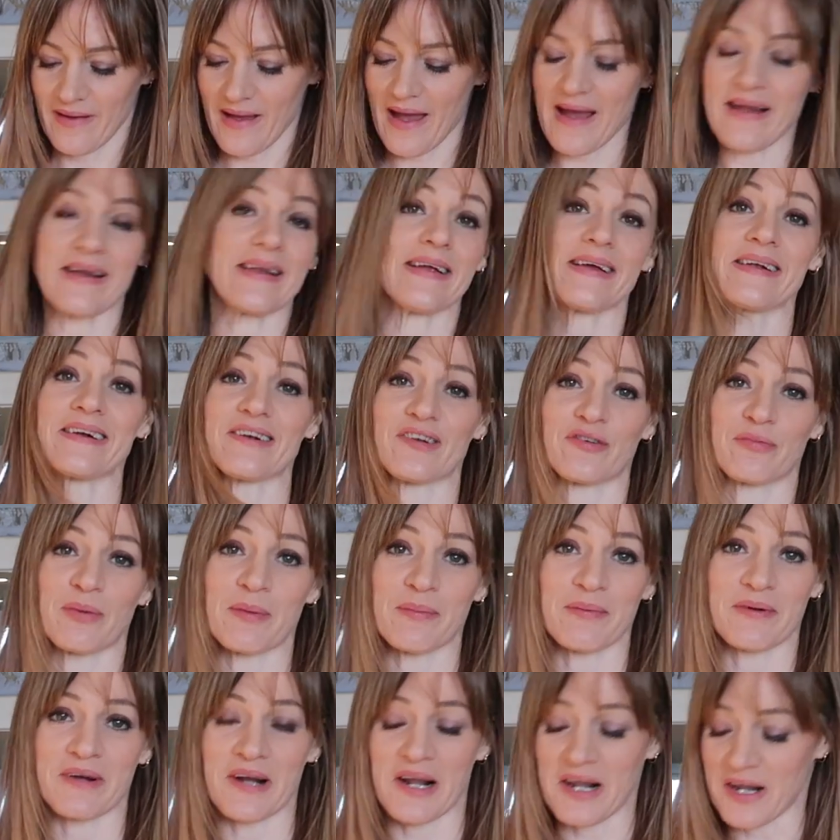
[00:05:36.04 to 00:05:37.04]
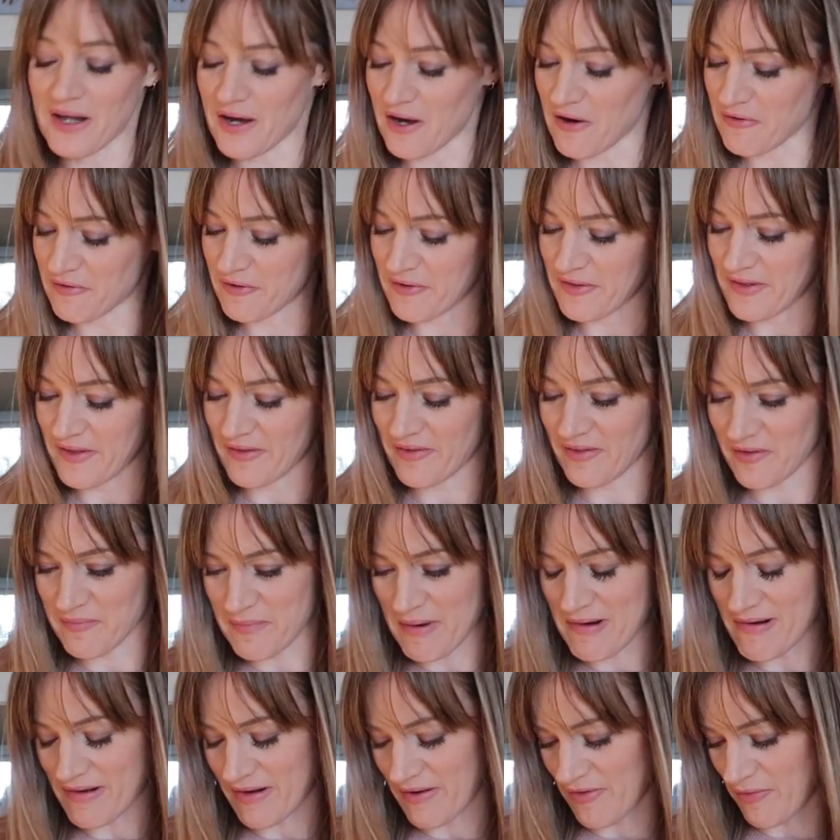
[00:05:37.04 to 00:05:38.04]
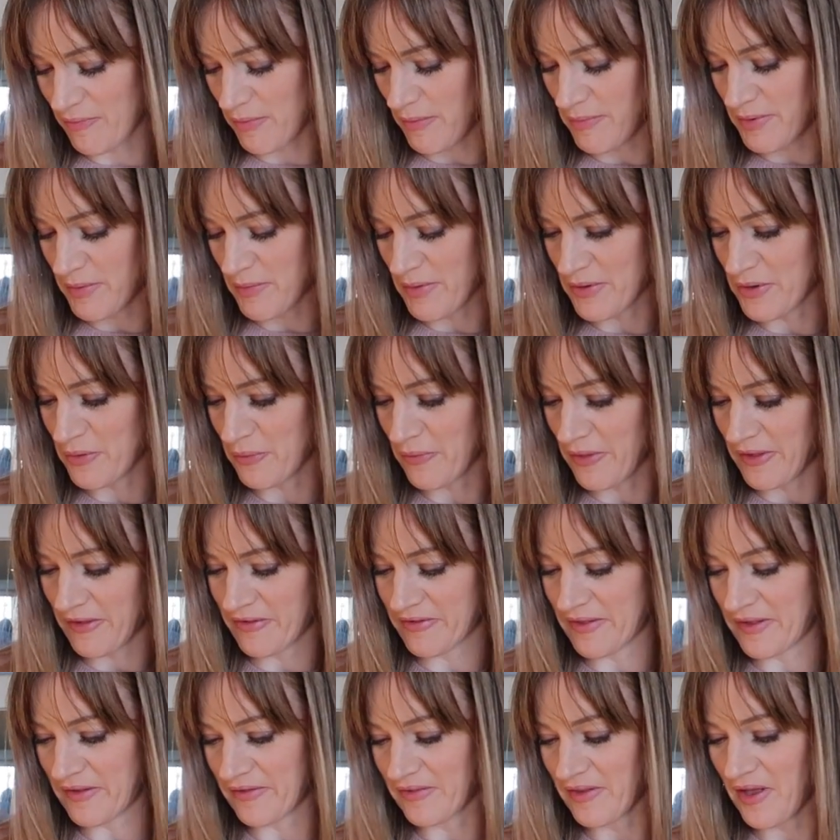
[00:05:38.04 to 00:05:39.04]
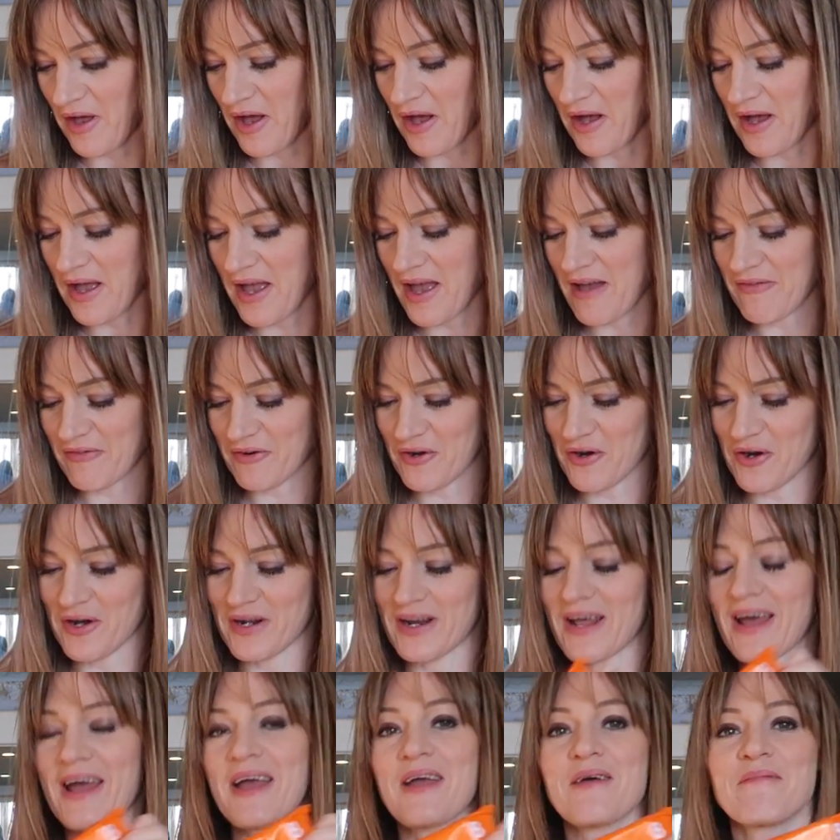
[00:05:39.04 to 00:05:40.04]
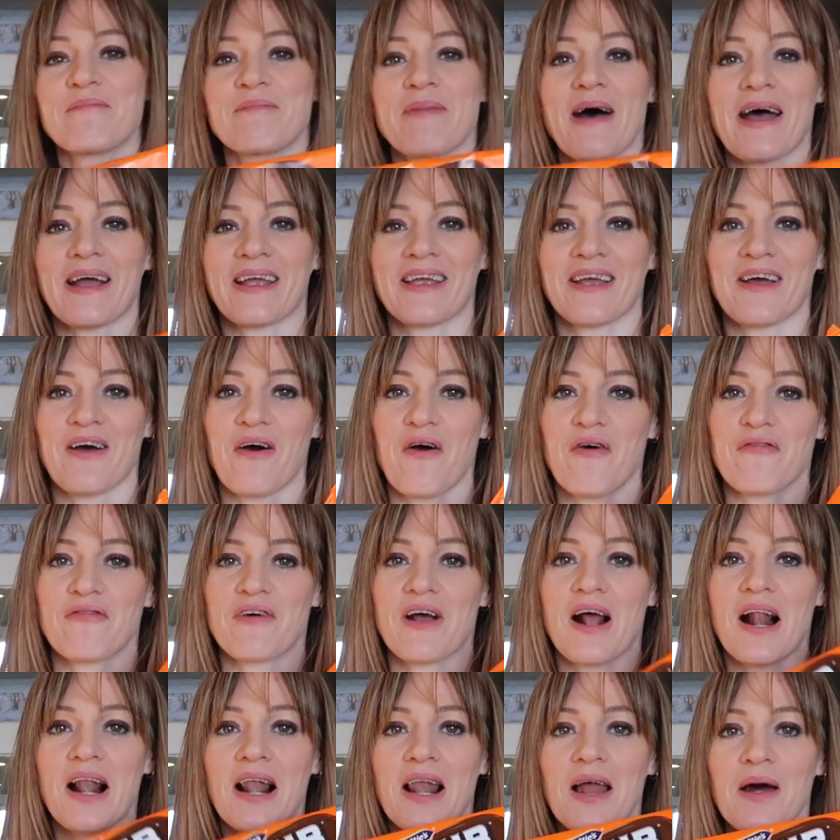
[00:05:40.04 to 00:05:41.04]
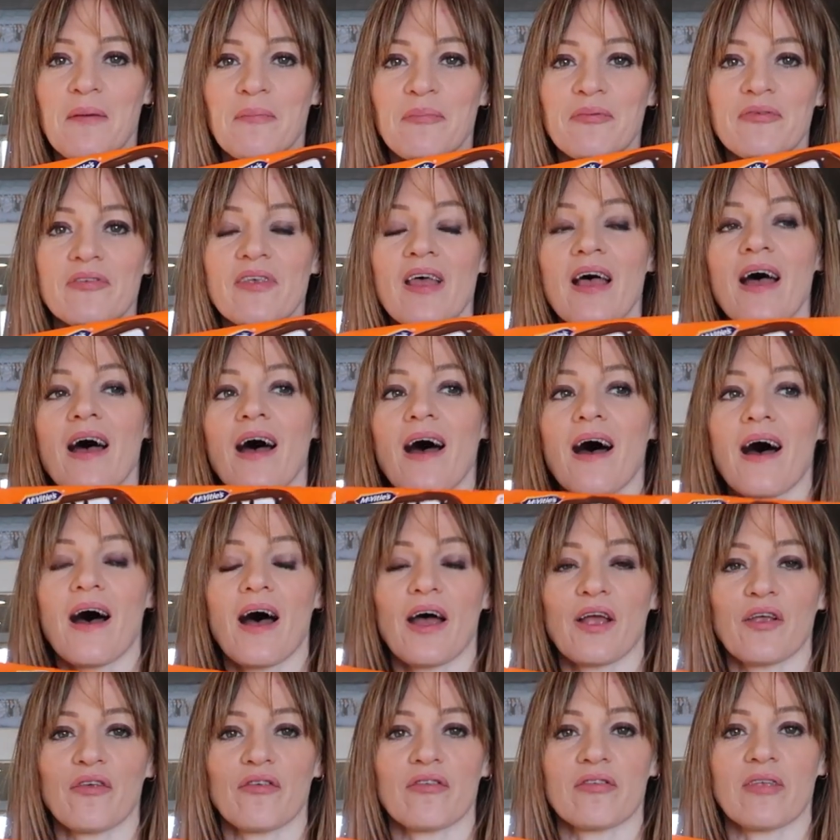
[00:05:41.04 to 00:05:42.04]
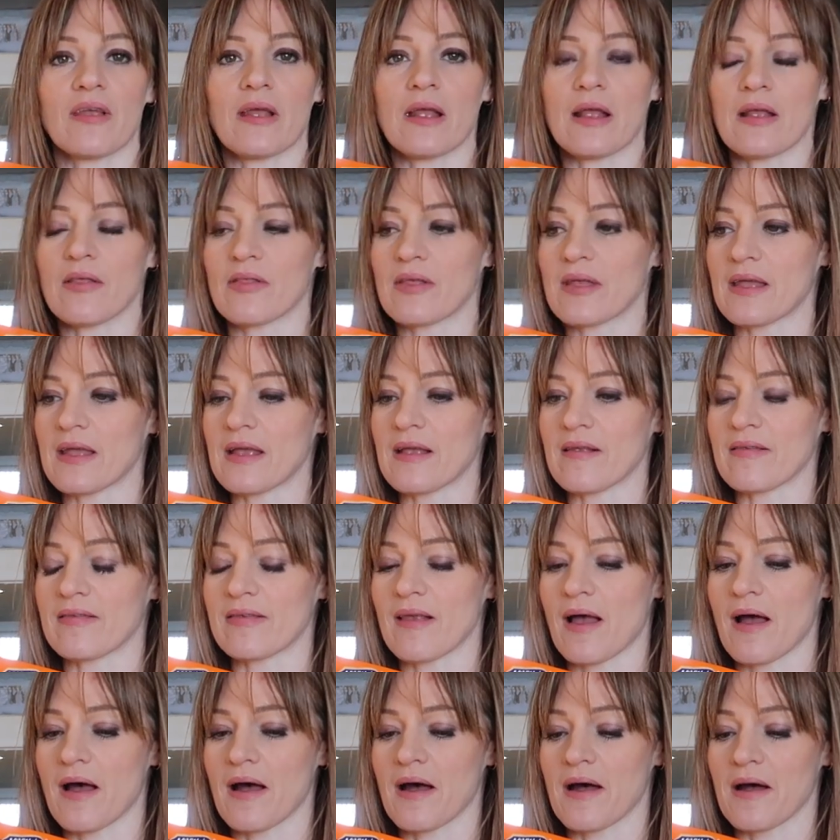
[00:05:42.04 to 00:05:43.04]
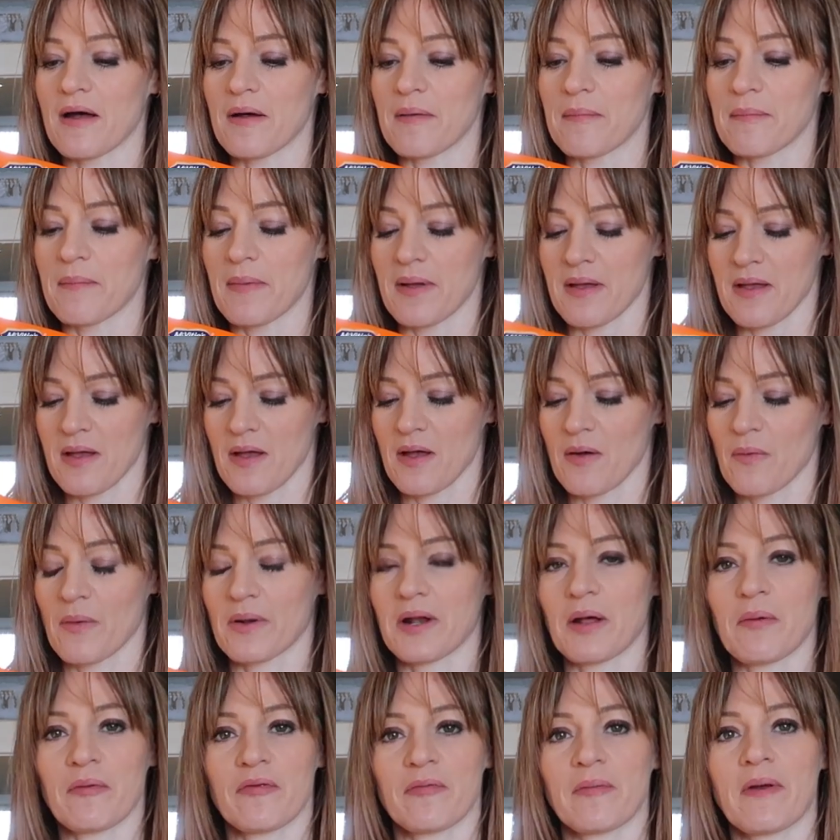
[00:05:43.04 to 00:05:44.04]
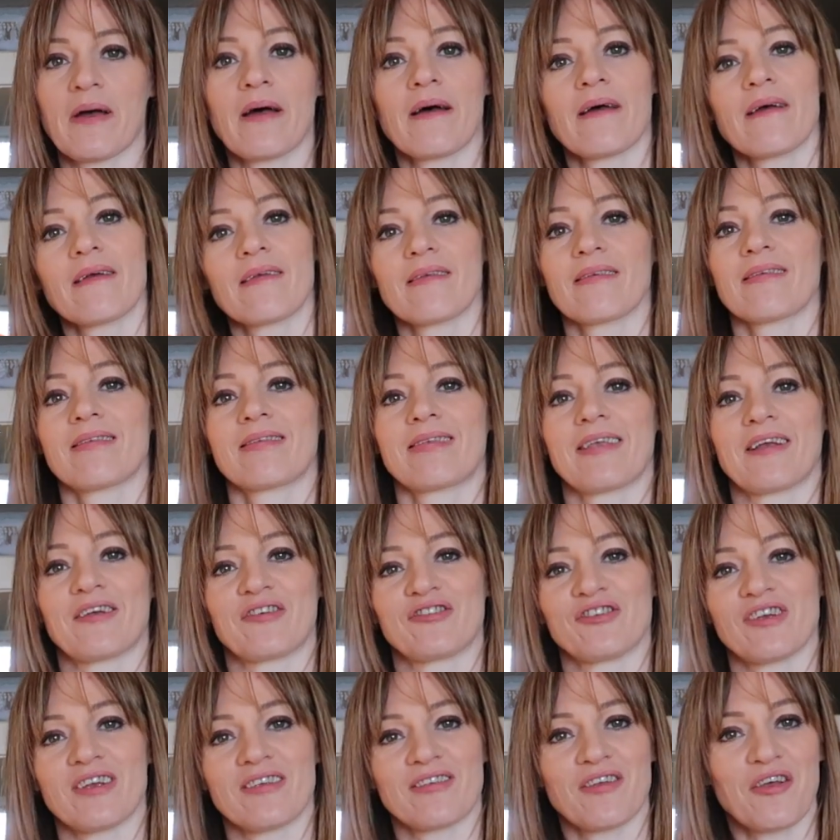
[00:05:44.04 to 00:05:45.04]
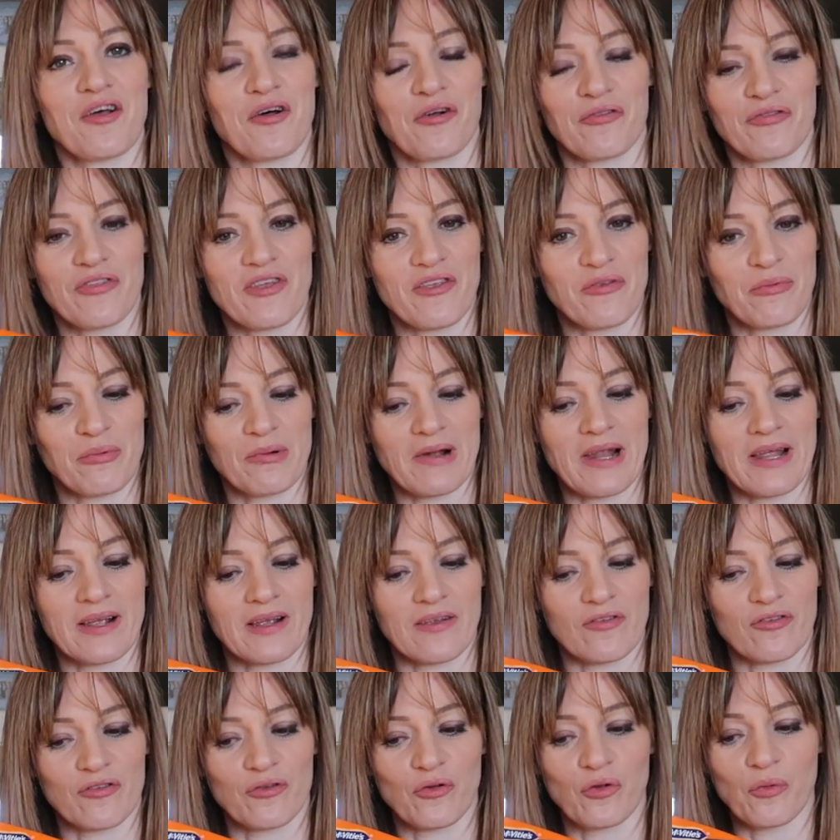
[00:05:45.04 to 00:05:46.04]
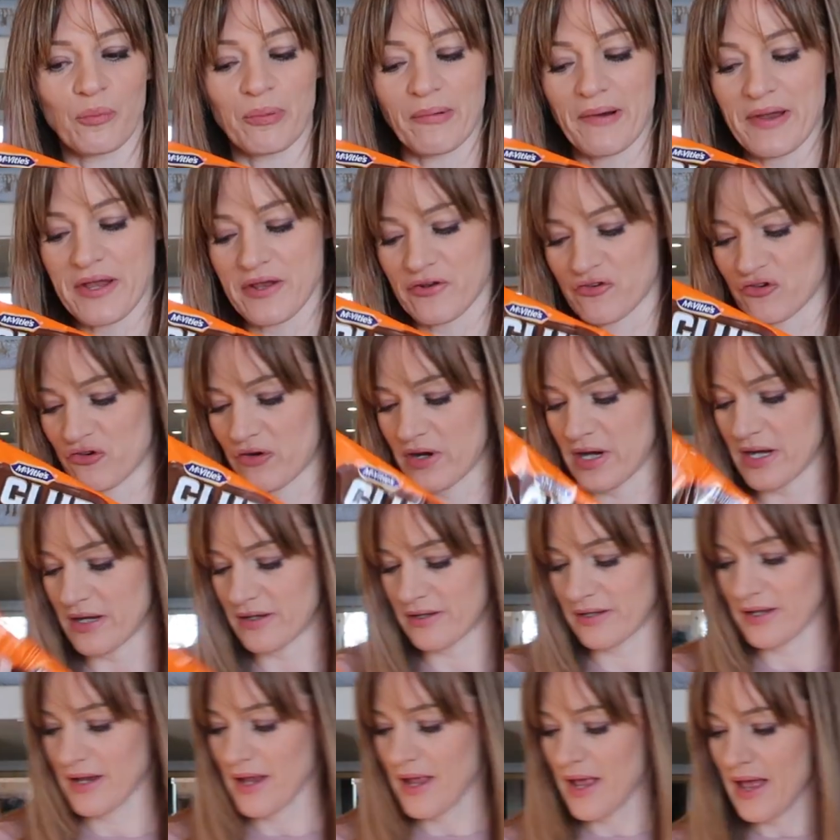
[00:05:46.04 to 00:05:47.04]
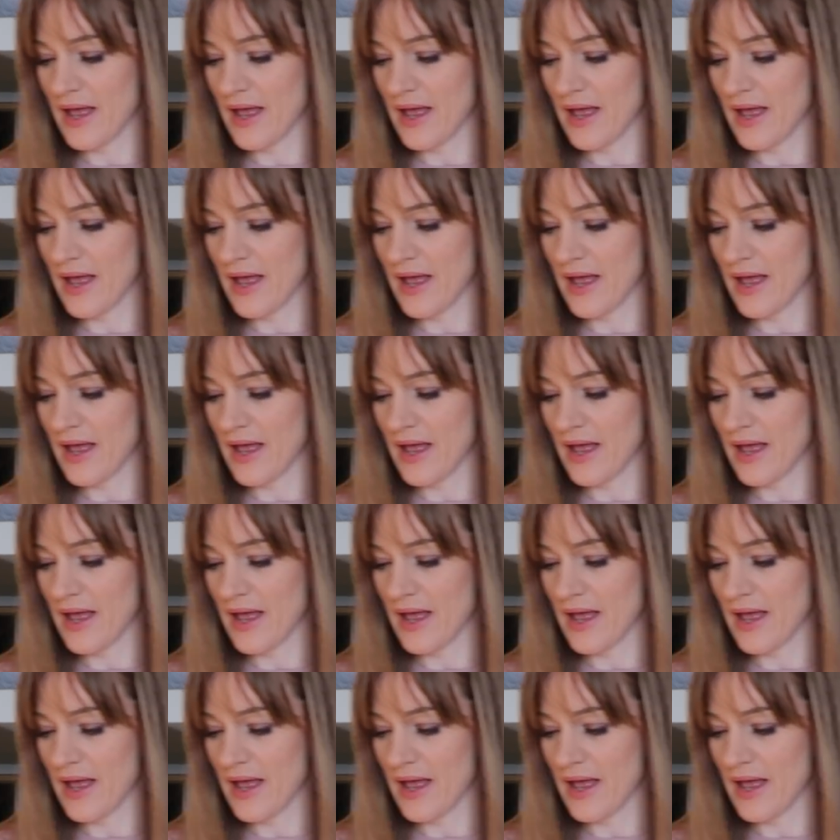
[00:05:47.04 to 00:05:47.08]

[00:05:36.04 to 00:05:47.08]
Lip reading: Any English people are going to laugh at this. Americans probably won't know what these things are. I have got a packet of pubs. I used to eat these when I was about 6 years old. These were like a school break treat.